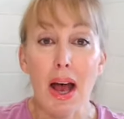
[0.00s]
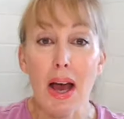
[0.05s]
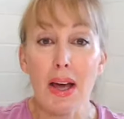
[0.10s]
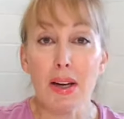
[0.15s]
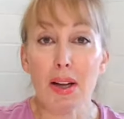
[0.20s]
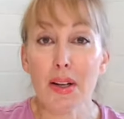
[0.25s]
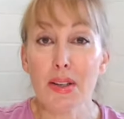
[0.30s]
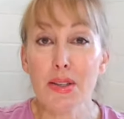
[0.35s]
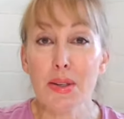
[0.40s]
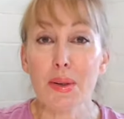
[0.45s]

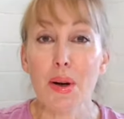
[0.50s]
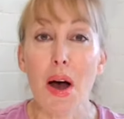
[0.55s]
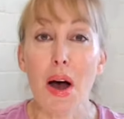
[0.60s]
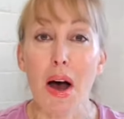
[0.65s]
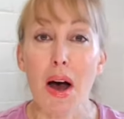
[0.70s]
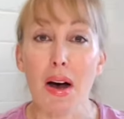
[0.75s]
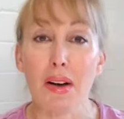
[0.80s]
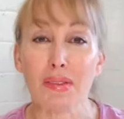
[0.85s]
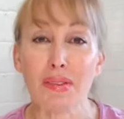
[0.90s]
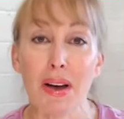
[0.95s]
And I'll do a
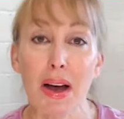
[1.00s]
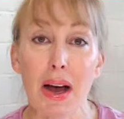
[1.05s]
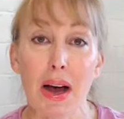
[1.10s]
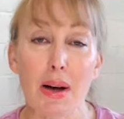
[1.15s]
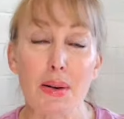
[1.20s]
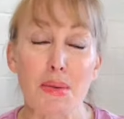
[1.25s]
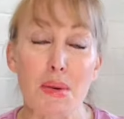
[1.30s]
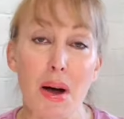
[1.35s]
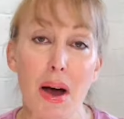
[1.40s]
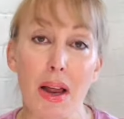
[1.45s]

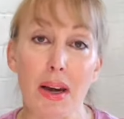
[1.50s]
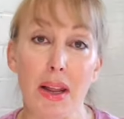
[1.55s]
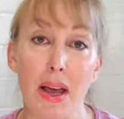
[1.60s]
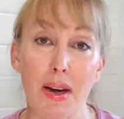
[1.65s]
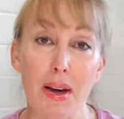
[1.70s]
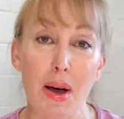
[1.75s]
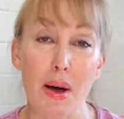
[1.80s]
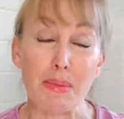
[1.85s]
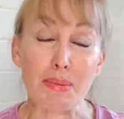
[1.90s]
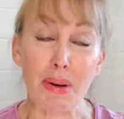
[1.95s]
half-hour one,
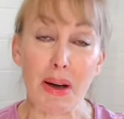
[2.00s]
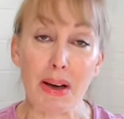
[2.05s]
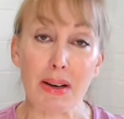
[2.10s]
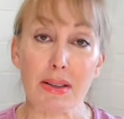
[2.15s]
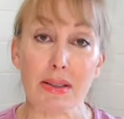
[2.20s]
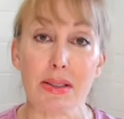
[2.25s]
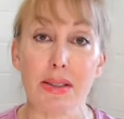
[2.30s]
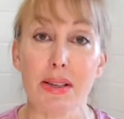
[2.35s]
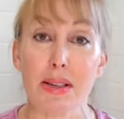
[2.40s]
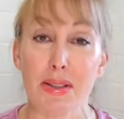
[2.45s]
and I'll
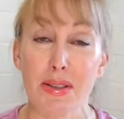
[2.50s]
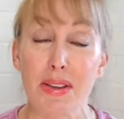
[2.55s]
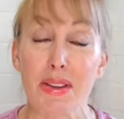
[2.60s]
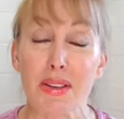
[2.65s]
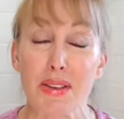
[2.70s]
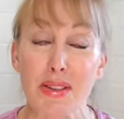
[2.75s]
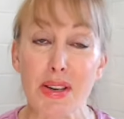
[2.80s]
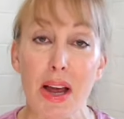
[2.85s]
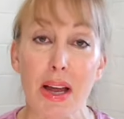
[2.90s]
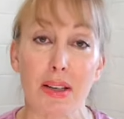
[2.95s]
post it to
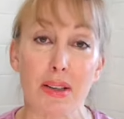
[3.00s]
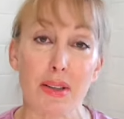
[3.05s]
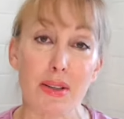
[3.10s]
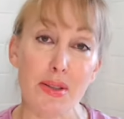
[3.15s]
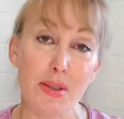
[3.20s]
the channel.